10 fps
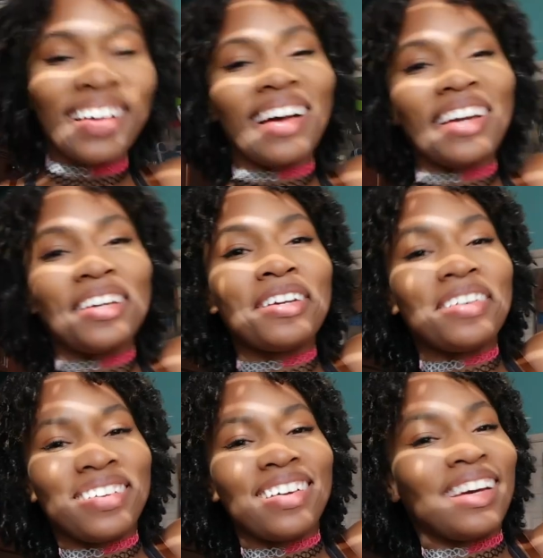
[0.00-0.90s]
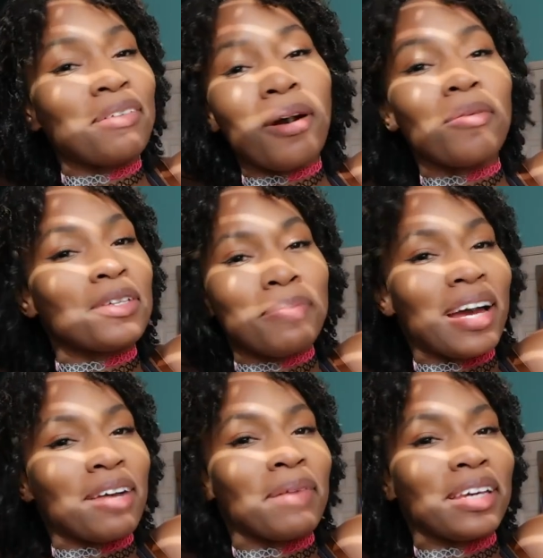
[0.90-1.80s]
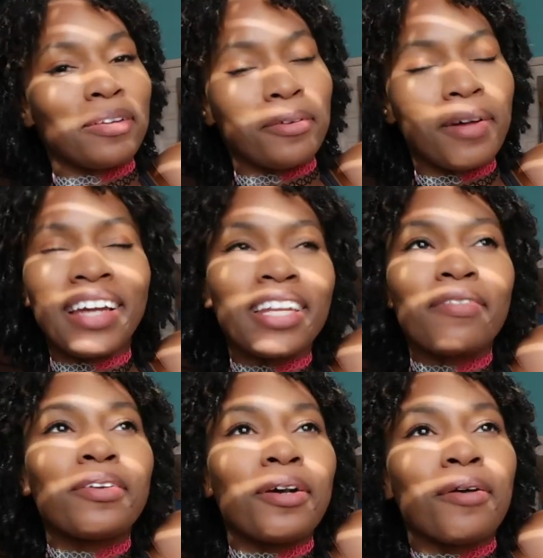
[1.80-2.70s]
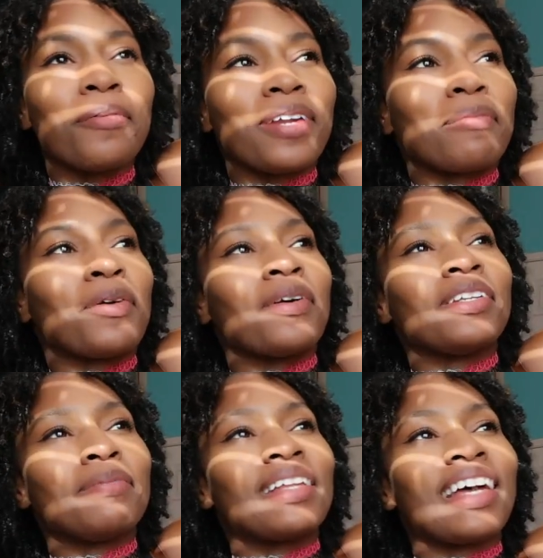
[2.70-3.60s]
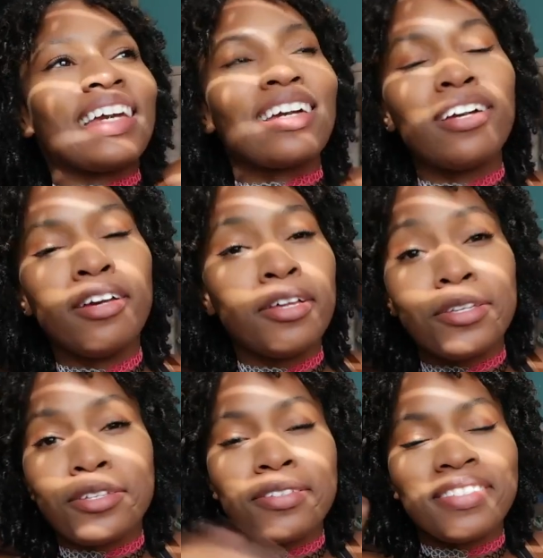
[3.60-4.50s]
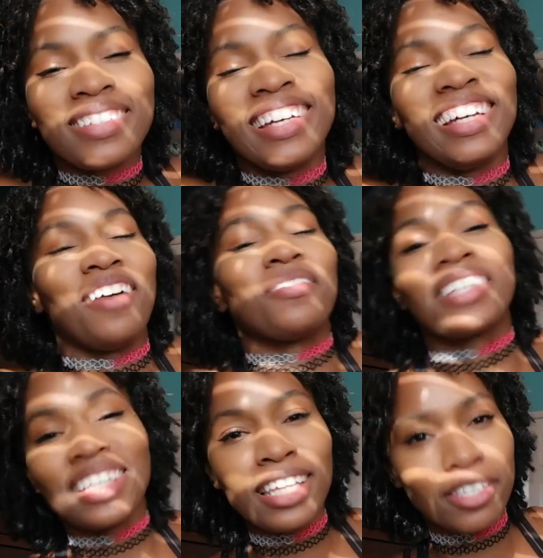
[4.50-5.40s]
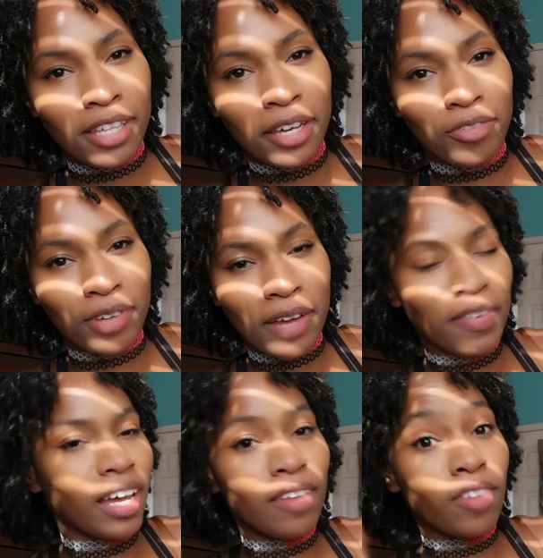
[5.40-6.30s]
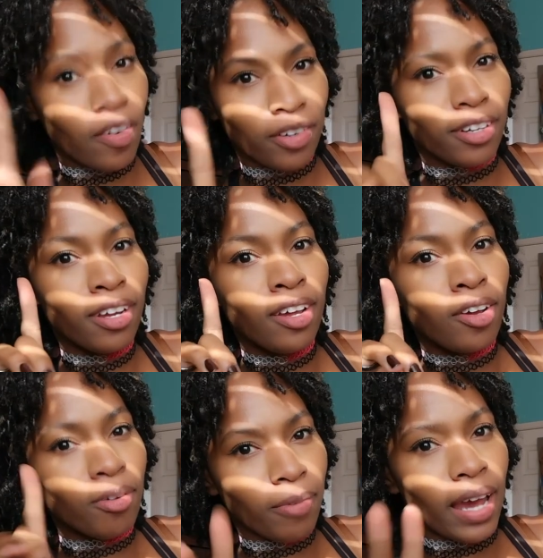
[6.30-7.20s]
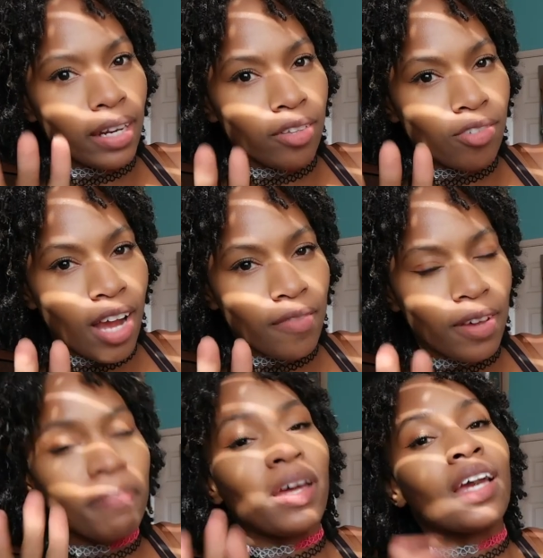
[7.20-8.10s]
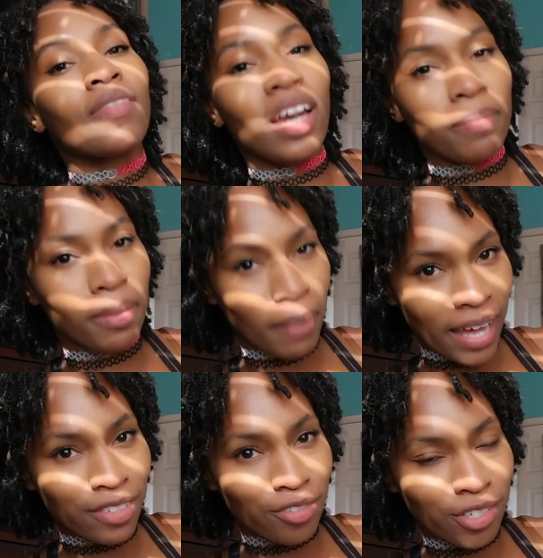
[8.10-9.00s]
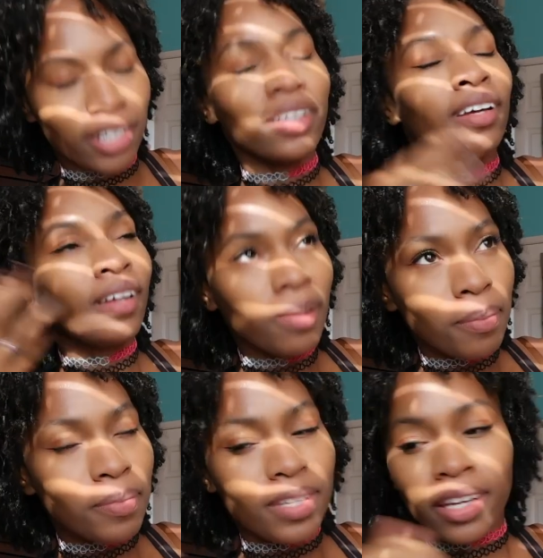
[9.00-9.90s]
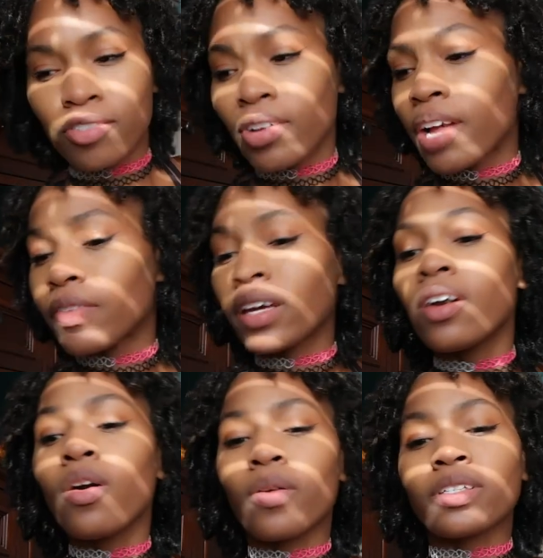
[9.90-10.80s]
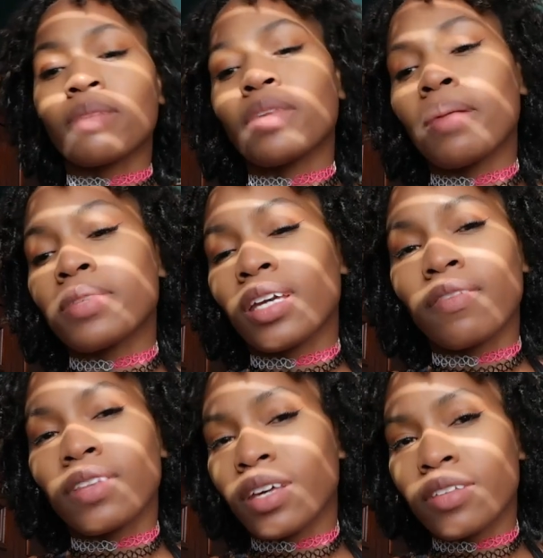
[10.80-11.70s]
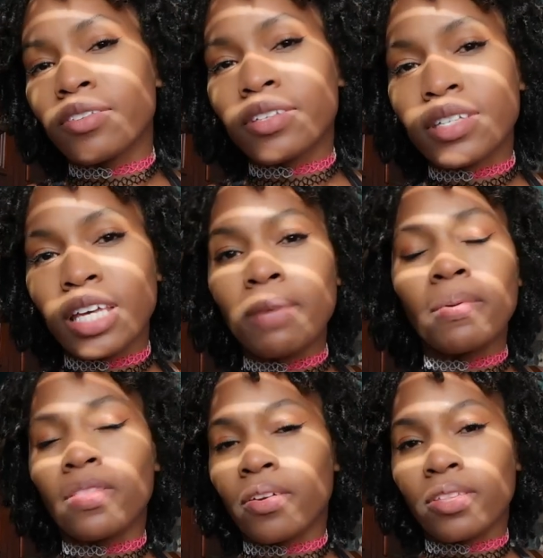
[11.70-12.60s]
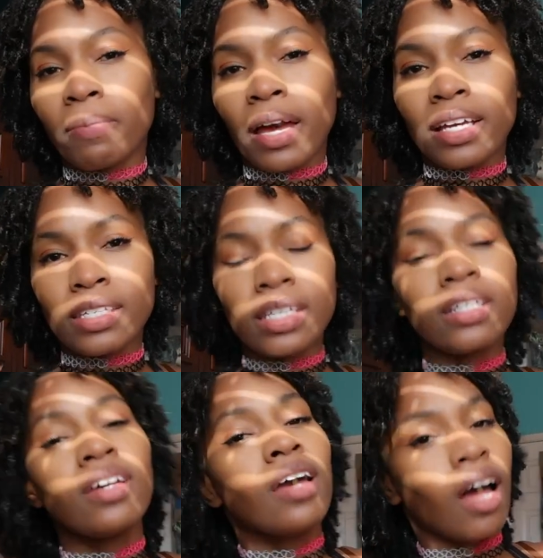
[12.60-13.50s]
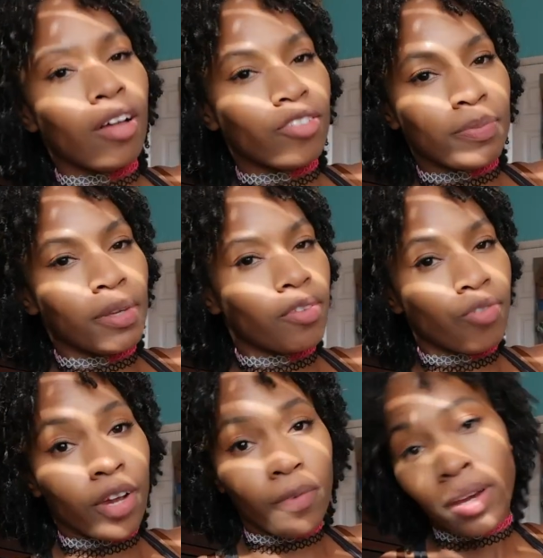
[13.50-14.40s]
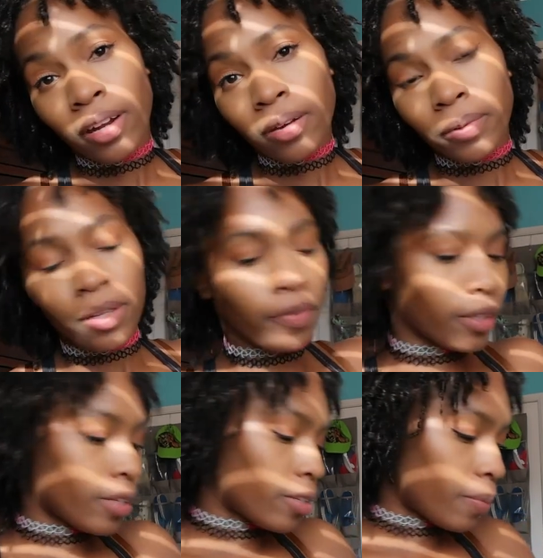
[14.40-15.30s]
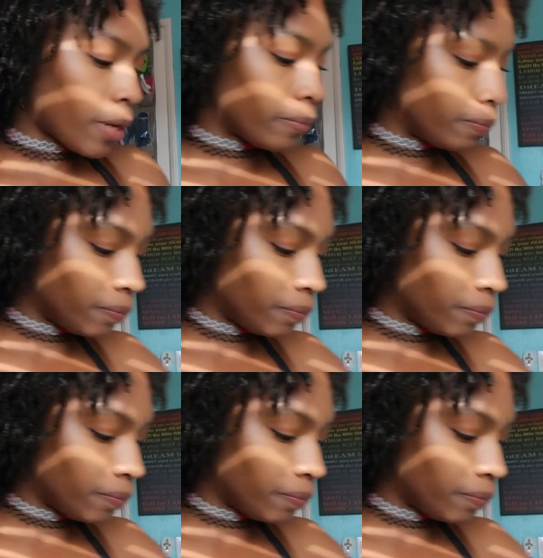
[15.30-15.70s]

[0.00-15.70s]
I always pack my Kindle. I never know when I'm going to be I was going to say stuck in traffic. I've never read in traffic, but if I'm the passenger, I'm stuck in traffic. Or sometimes if the kids are asleep and they're in the back seat, I'll just be in the driveway and I'll read for a little bit.